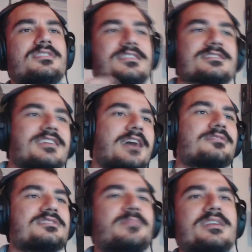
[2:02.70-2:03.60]
the
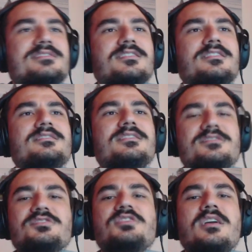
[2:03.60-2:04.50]
discount is basically
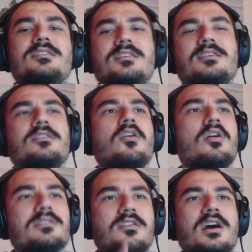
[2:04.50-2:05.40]
disenchanting
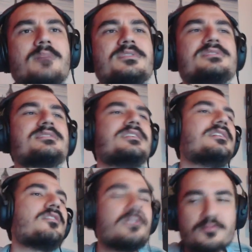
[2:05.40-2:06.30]
all the commons,
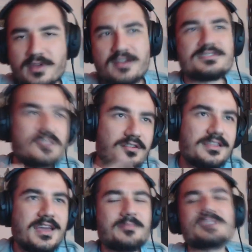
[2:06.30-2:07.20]
all the rares, all
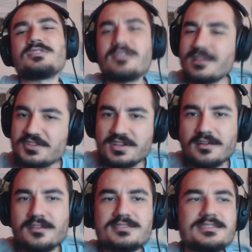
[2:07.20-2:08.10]
the epics, all the
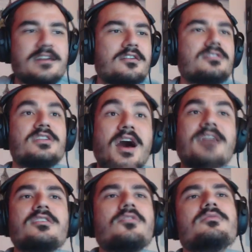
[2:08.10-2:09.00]
legendaries that are
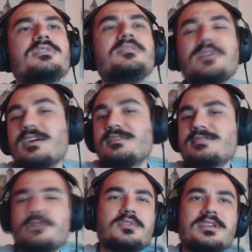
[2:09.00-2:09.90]
non-golden
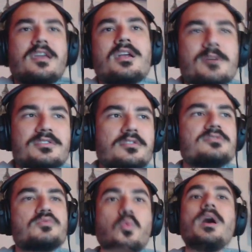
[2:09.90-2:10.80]
because I wouldn't care about
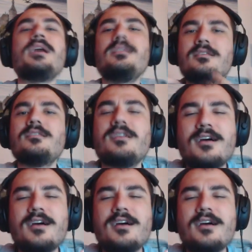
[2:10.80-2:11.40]
those when